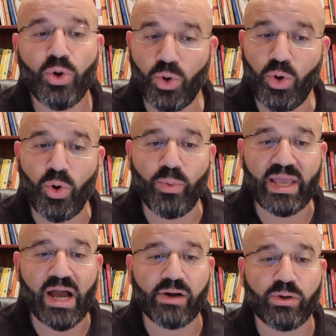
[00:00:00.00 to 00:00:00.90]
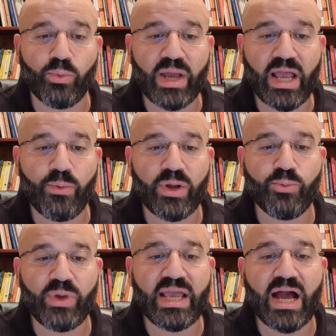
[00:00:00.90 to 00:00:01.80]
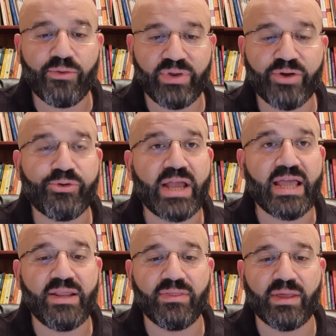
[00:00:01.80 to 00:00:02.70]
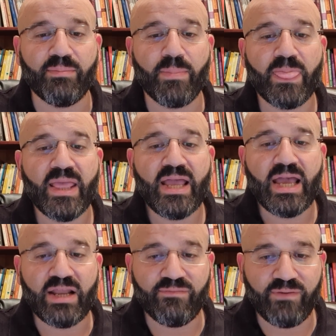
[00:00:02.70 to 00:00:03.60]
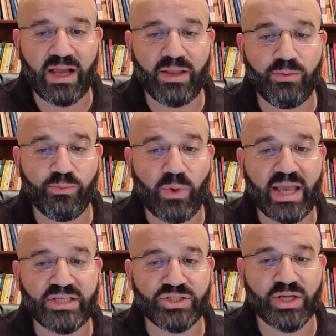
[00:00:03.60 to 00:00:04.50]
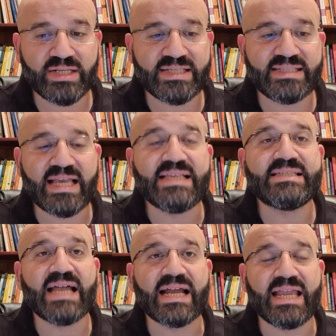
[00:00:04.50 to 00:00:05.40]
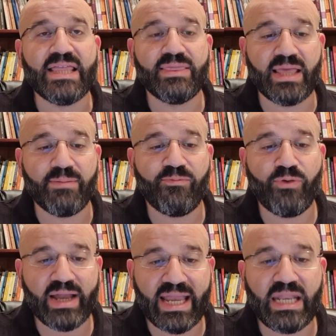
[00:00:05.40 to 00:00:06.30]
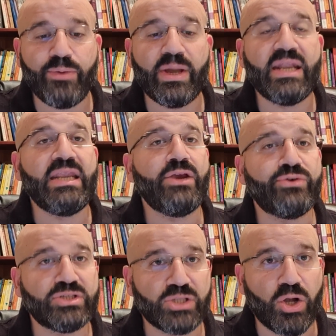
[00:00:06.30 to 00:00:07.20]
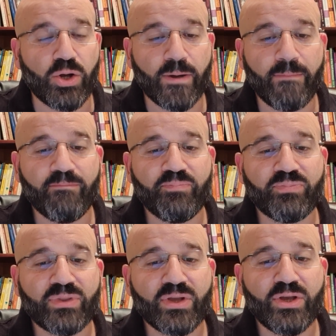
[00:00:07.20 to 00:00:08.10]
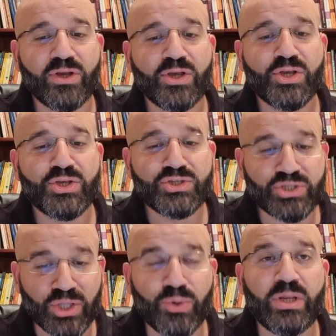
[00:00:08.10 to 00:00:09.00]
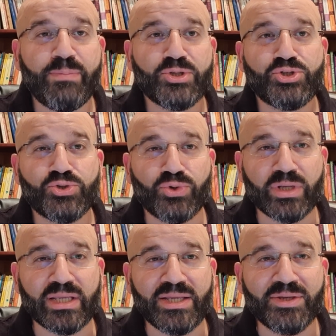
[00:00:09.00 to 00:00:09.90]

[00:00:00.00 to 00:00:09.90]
or we are aware when we are recreating them and find ways not to stay stuck in them for anywhere near as long. Slowly but surely,